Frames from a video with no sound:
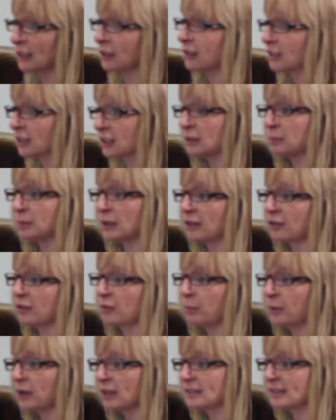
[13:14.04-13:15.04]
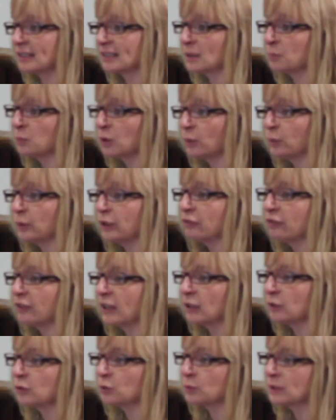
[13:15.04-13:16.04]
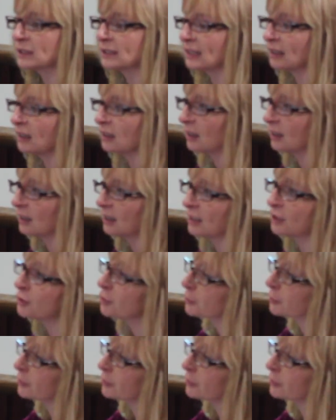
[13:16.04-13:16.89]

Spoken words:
critical part of the process, and what we found was that a lot of lenders